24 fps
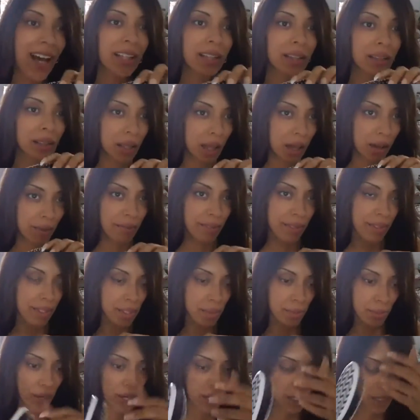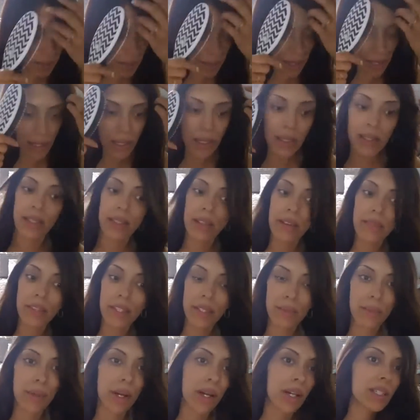I love this brush. My kids love
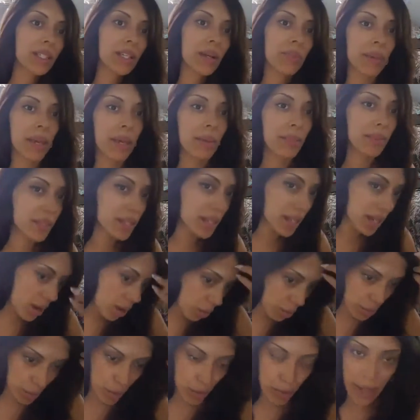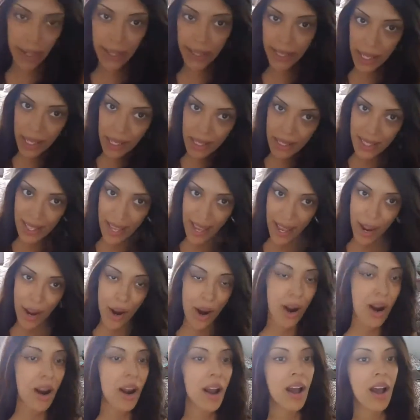this brush. I'm able to comb through my kids'
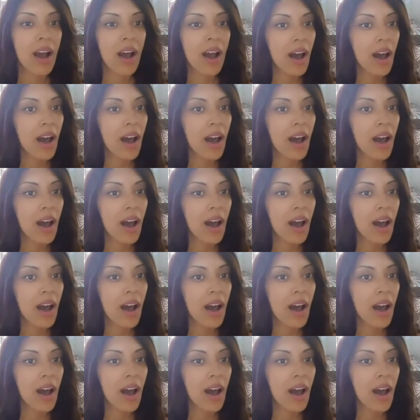hair